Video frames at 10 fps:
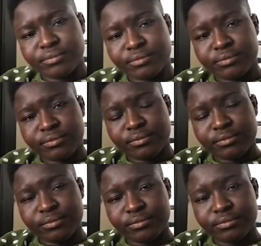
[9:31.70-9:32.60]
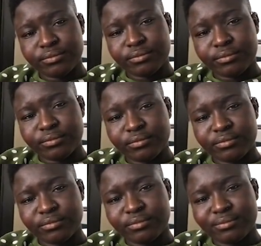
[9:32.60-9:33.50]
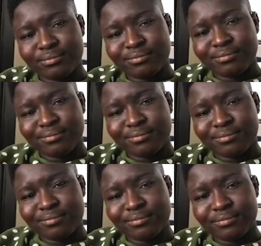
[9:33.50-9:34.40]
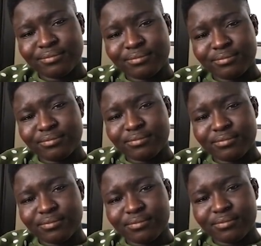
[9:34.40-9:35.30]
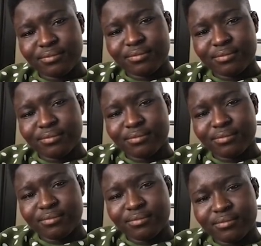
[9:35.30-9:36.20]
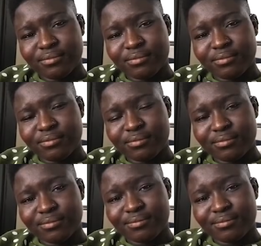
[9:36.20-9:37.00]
(not speaking)